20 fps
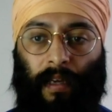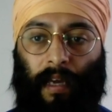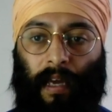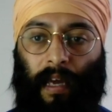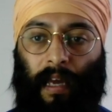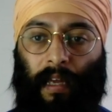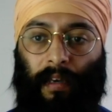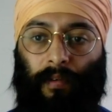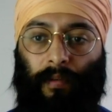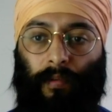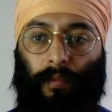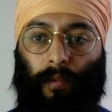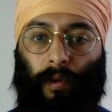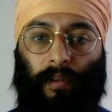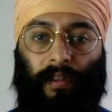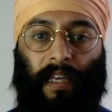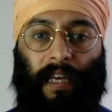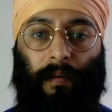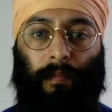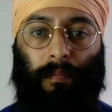and
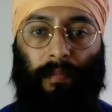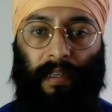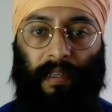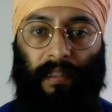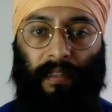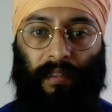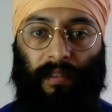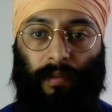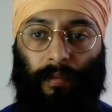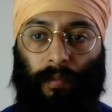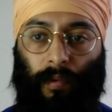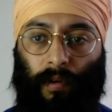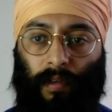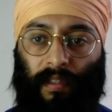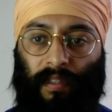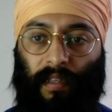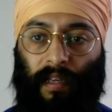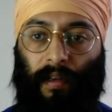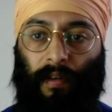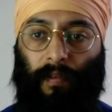what that means to
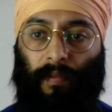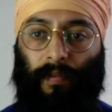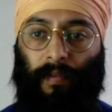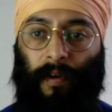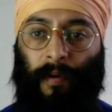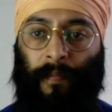oneself,